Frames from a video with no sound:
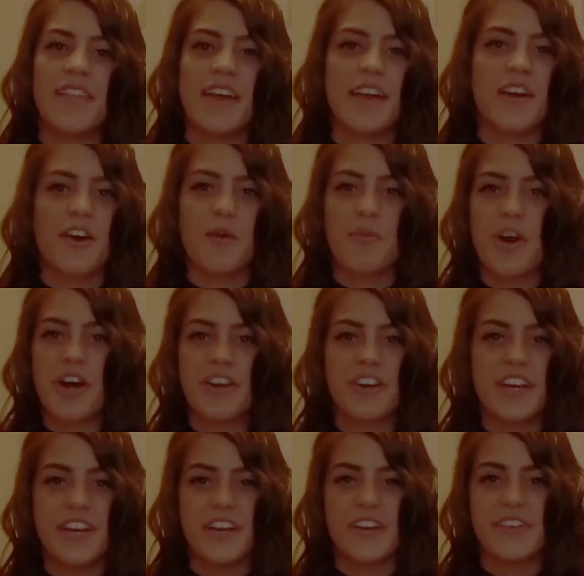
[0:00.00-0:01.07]
Like our water
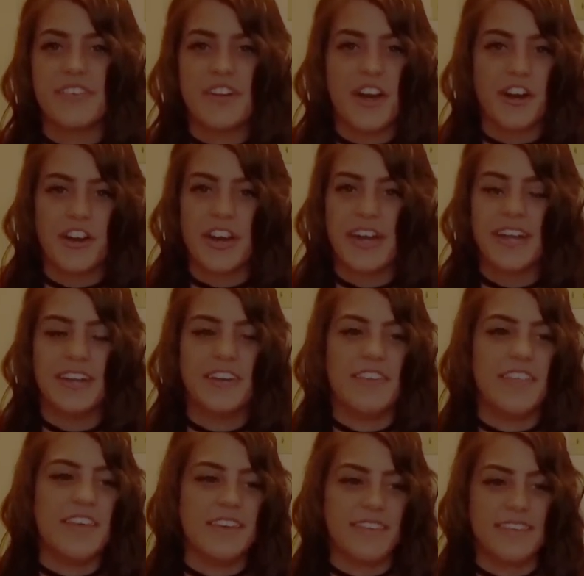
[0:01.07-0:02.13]
here is not great, and
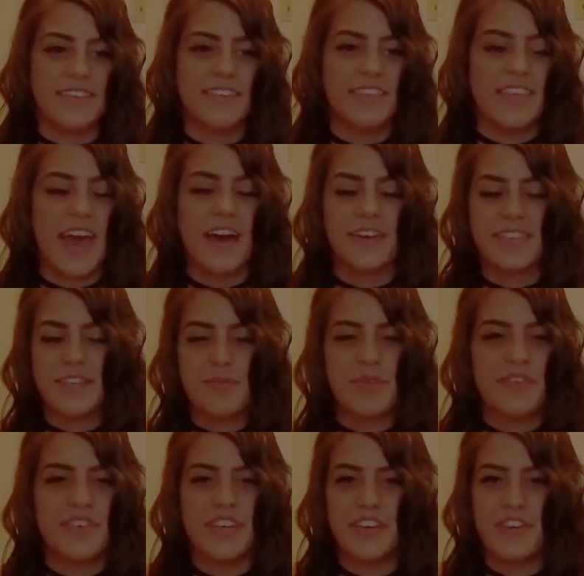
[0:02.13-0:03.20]
the house that I'm
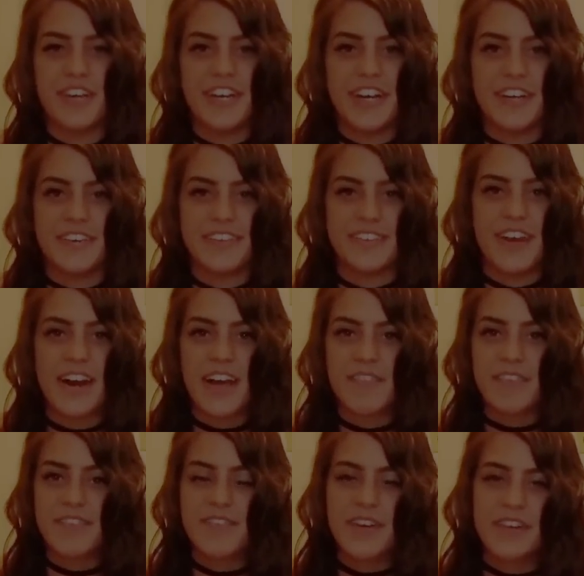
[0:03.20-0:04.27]
living in right now does not have
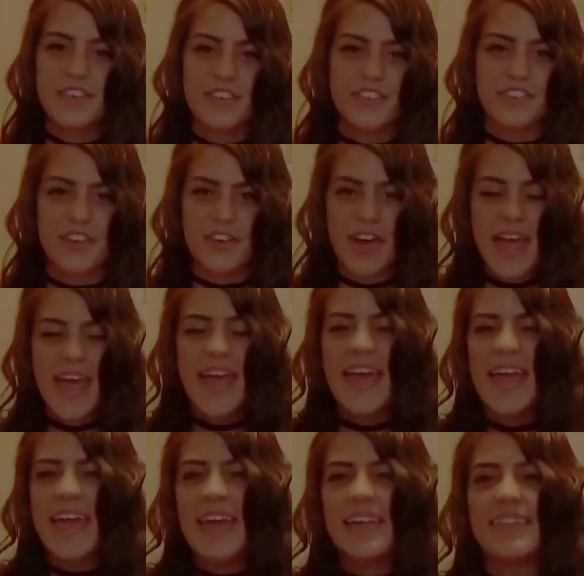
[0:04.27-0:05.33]
a filter. So
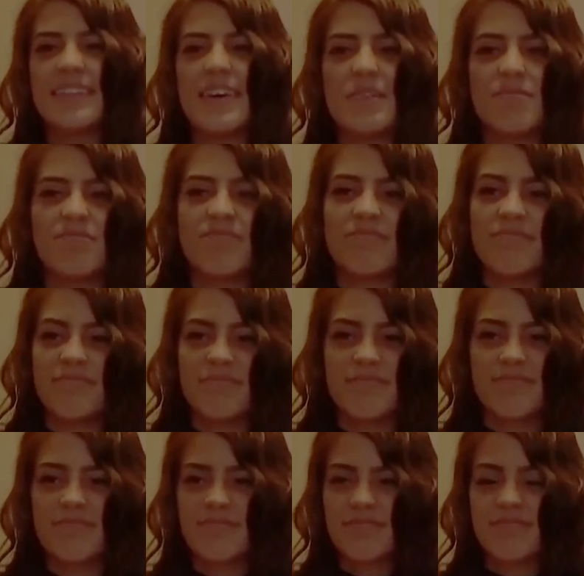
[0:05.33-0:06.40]
it's
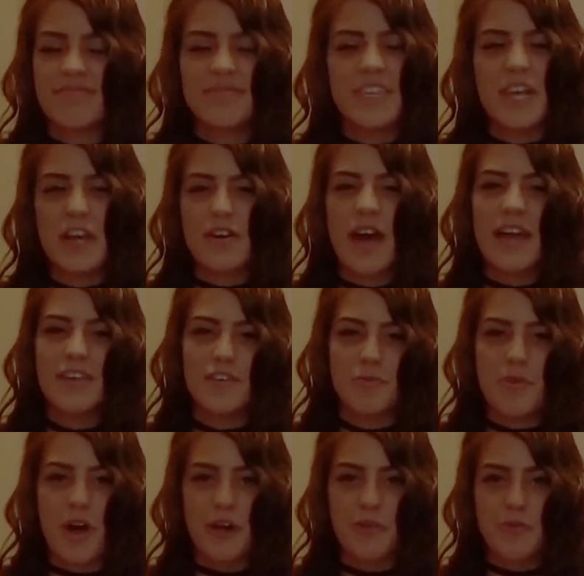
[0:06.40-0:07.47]
you know, I use
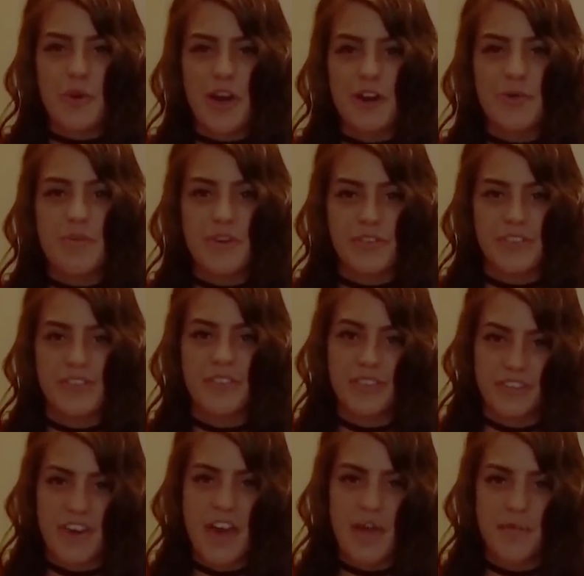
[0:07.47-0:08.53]
bottled water most of the
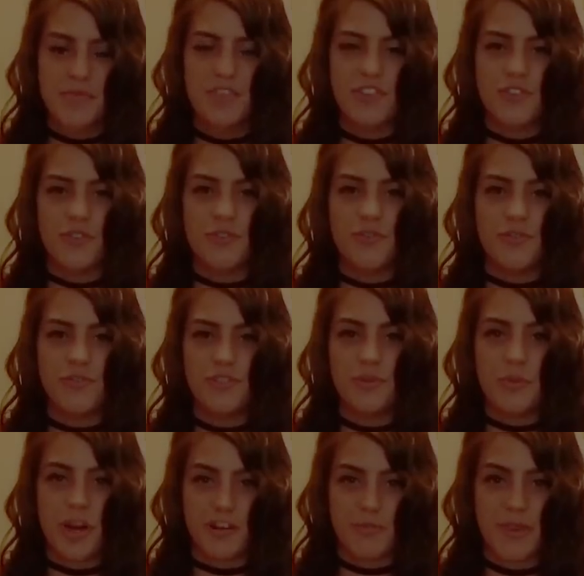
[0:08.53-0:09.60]
time to
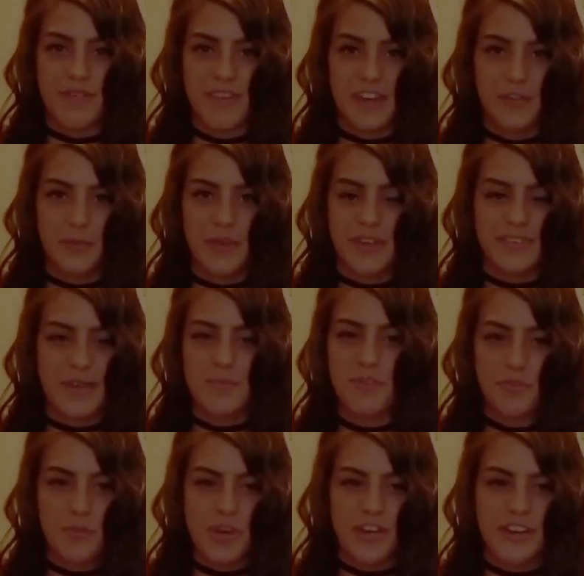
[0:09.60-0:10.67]
wash my face because I'm
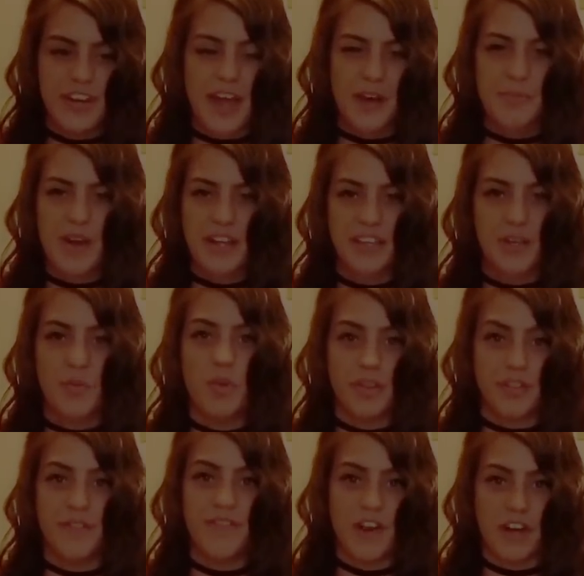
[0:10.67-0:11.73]
just weirded out about like what
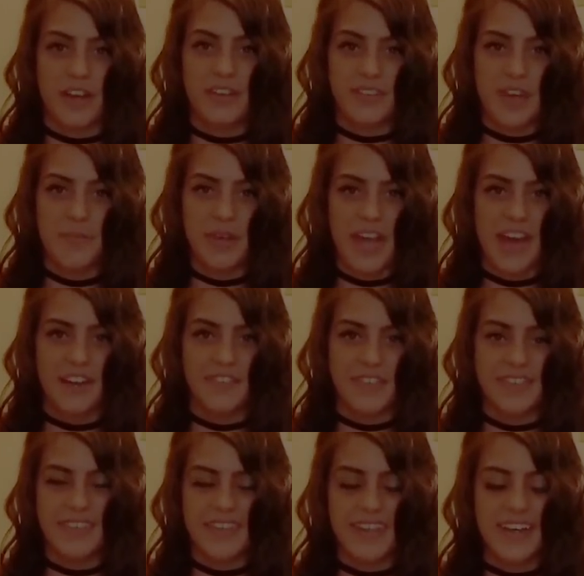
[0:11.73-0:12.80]
the fuck is coming out of
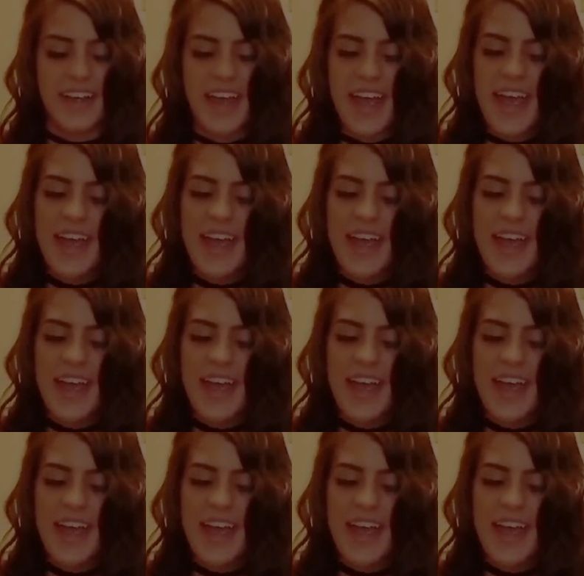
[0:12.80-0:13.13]
the sink.